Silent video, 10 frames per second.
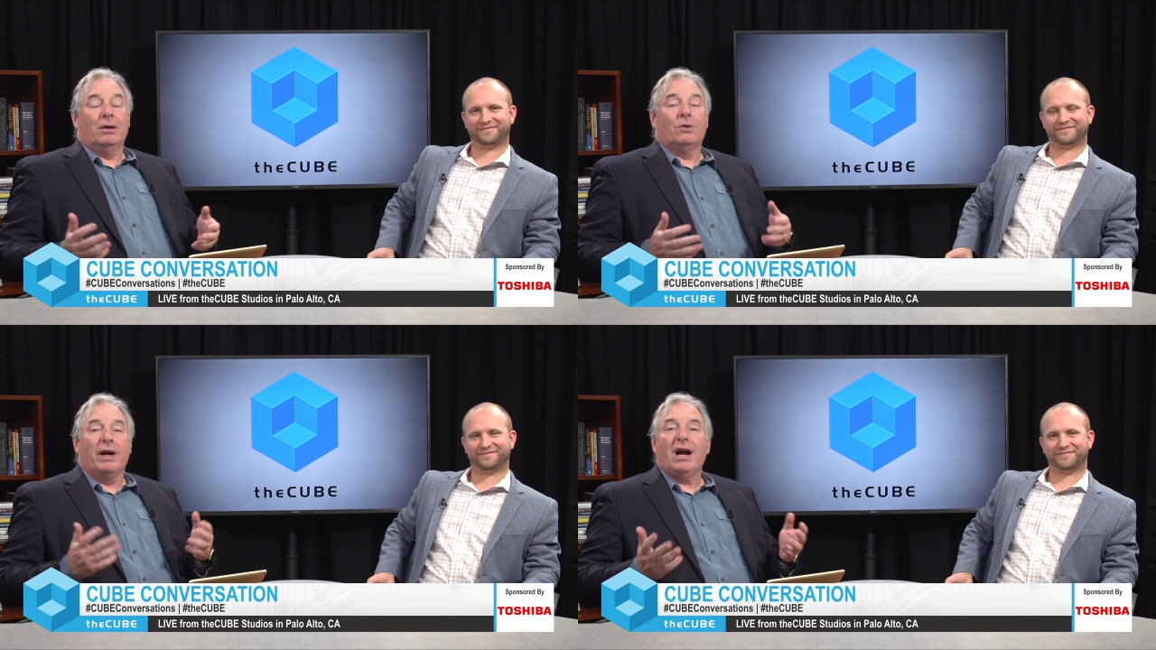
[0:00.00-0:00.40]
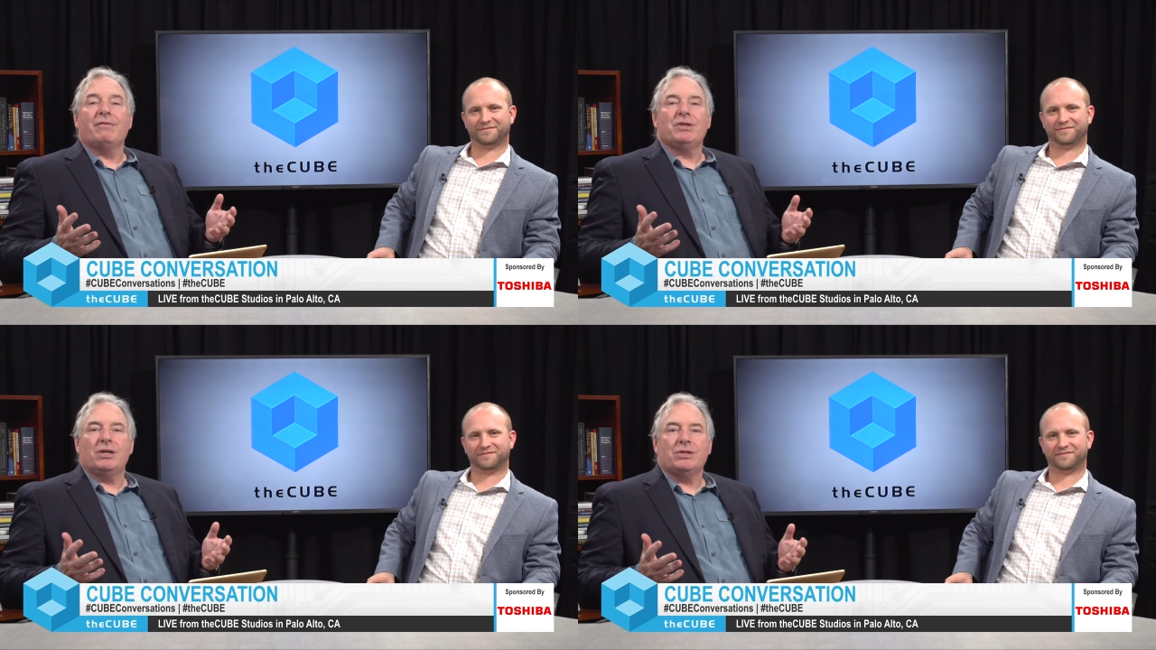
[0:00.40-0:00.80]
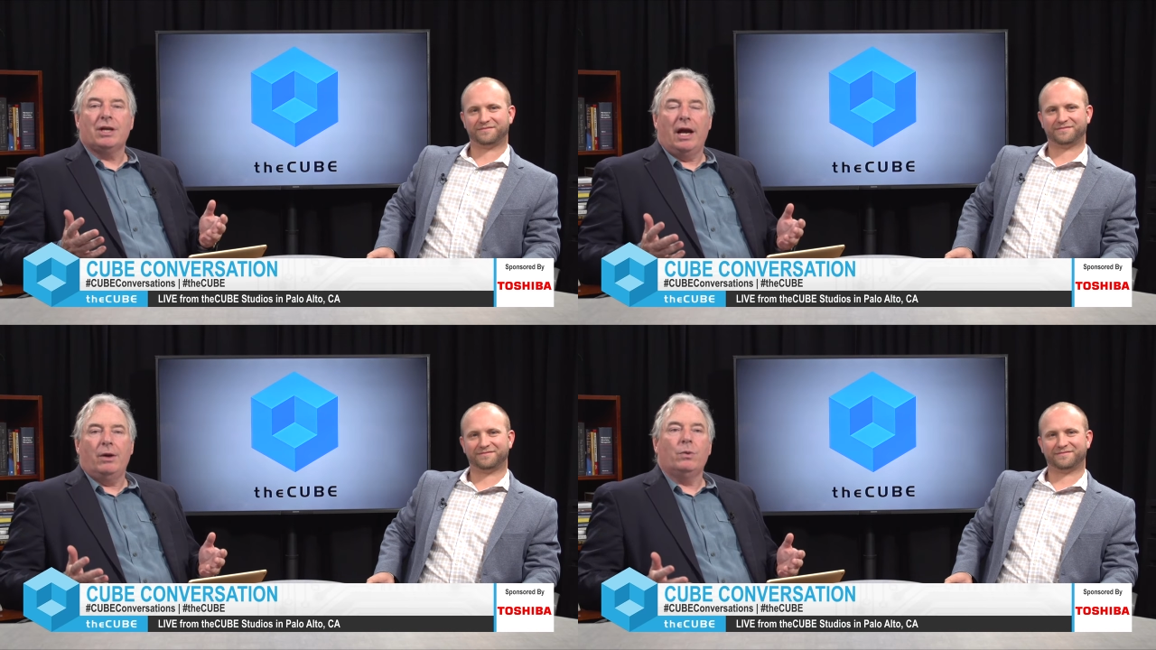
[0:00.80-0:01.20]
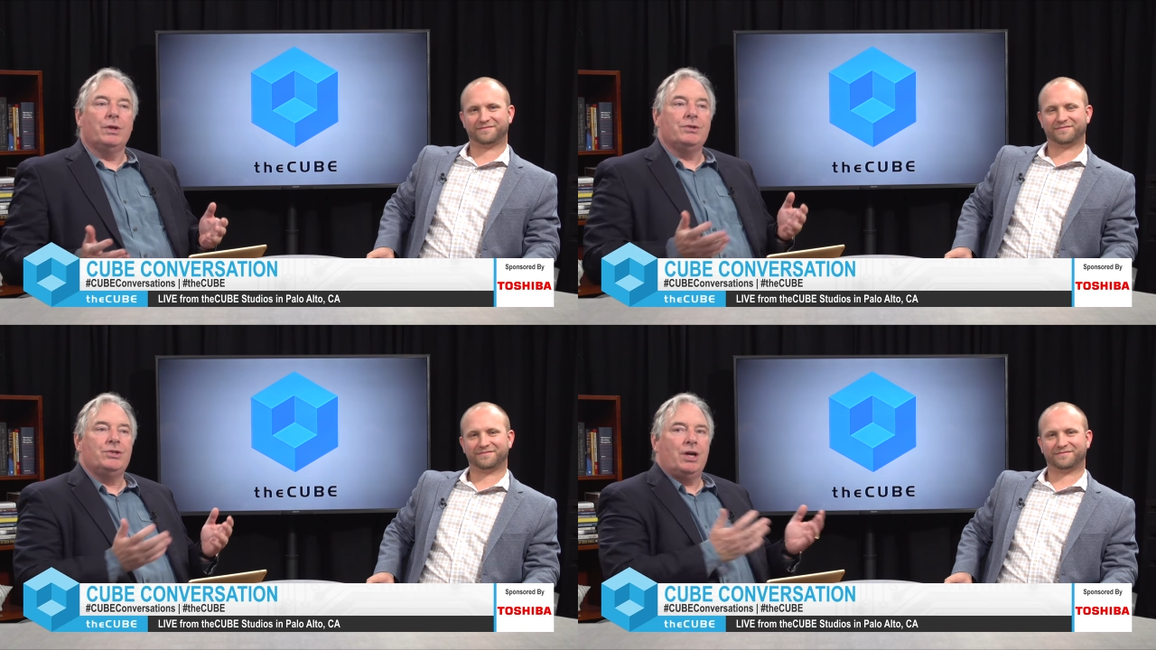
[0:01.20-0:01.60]
Speaker 1: Great conversation today
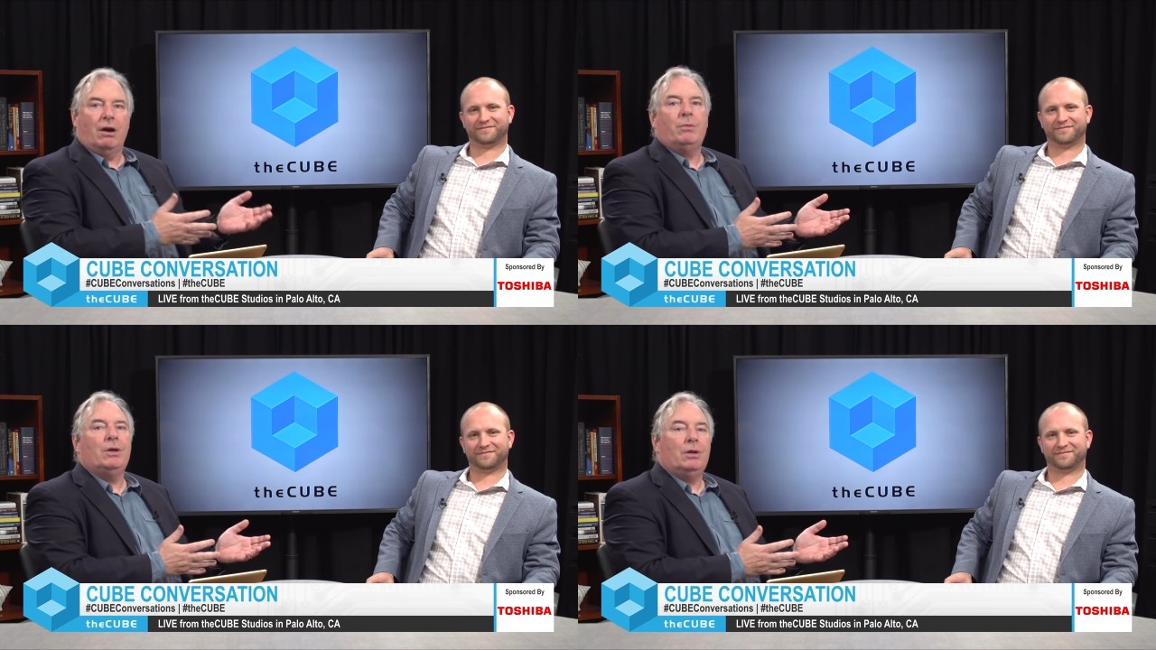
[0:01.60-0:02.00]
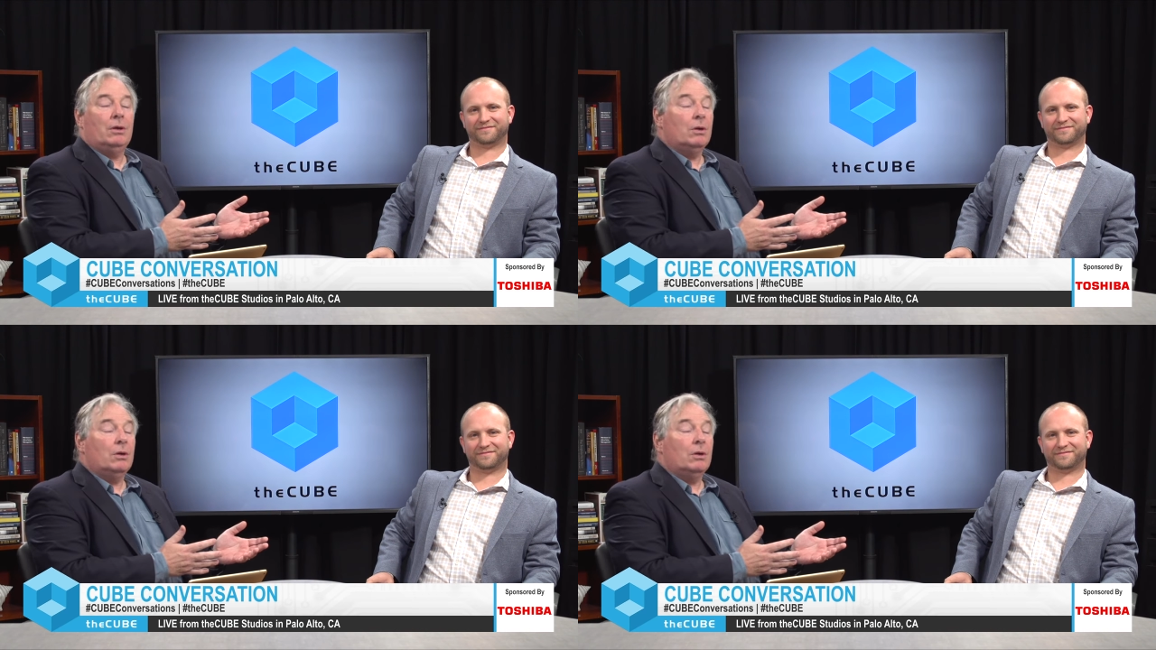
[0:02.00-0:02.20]
with Jeremy